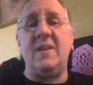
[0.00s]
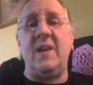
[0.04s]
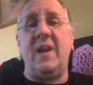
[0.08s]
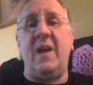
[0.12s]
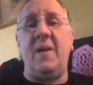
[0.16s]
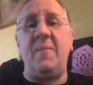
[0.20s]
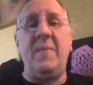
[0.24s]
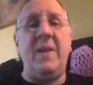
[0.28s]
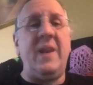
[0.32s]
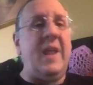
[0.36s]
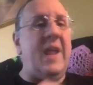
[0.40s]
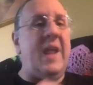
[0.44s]

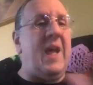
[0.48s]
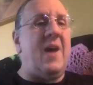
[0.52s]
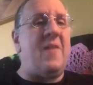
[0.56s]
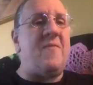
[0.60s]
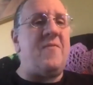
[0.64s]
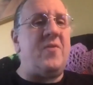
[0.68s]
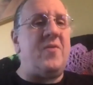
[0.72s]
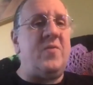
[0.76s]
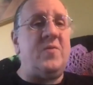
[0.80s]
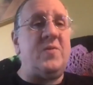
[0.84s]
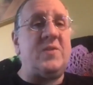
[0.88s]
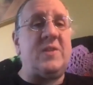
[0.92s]
many
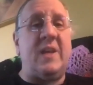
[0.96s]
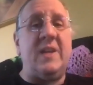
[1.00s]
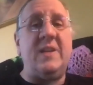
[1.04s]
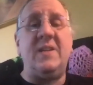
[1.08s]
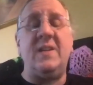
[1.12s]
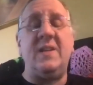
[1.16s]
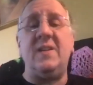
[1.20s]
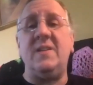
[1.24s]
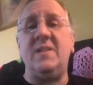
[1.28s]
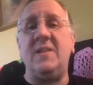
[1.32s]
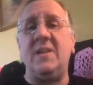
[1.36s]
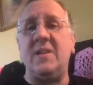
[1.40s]
avenues I
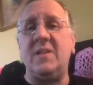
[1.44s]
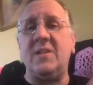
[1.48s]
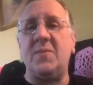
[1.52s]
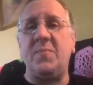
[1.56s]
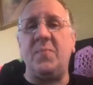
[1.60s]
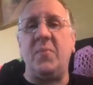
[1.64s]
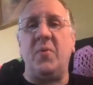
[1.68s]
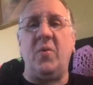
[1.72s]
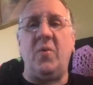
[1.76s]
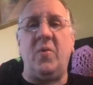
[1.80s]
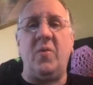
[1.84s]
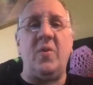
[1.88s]
didn't
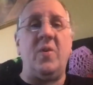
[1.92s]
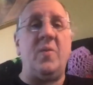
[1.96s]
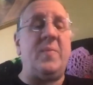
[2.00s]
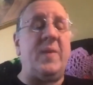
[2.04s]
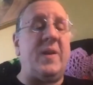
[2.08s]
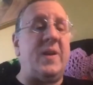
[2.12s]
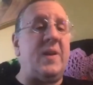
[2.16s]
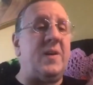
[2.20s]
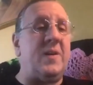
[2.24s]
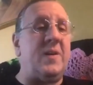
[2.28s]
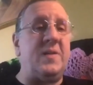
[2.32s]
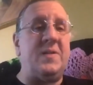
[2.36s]
explore
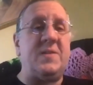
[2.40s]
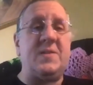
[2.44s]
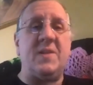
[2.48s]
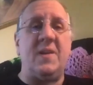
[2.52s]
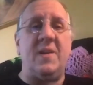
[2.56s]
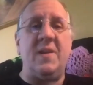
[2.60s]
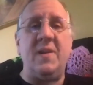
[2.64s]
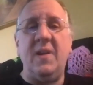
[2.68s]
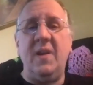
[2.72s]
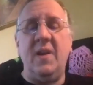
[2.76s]
because